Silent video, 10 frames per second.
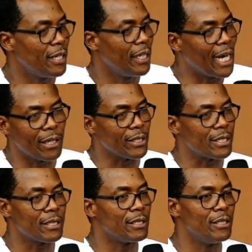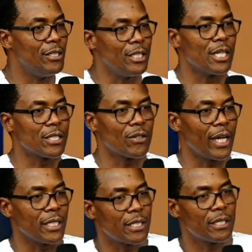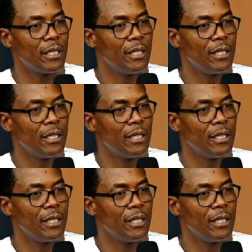And that was Jesus Christ,